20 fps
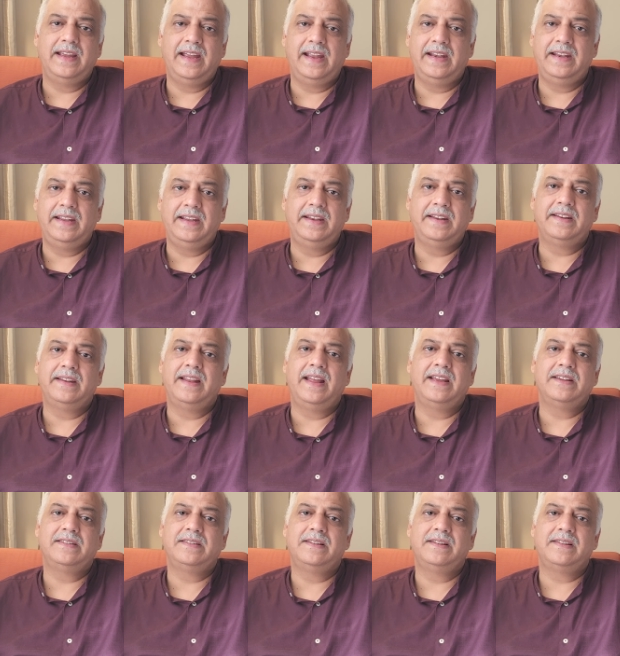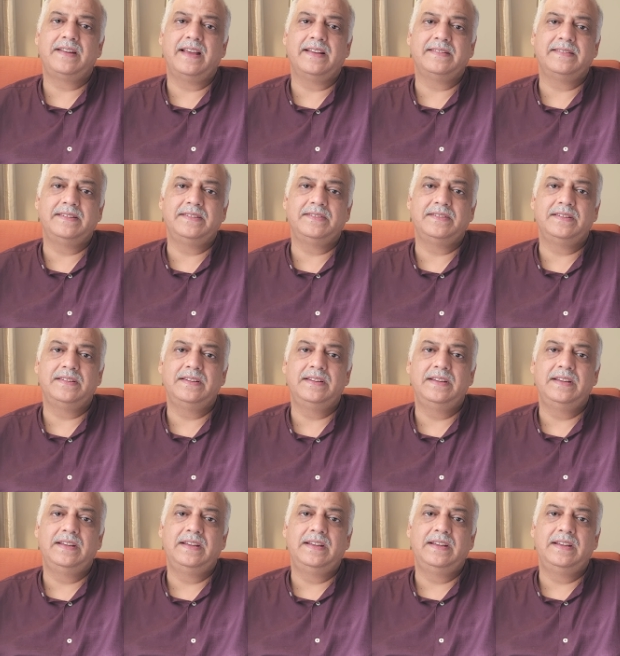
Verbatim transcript: and international taxation